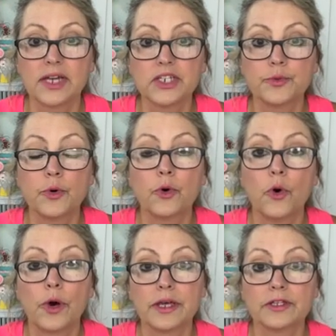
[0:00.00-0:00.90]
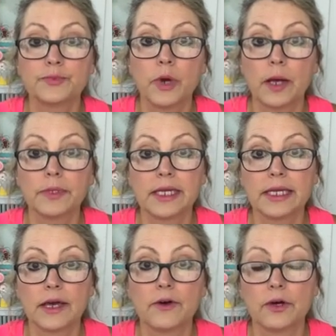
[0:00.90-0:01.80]
Vegetable oil is
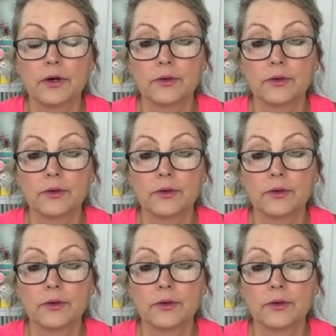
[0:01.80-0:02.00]
probably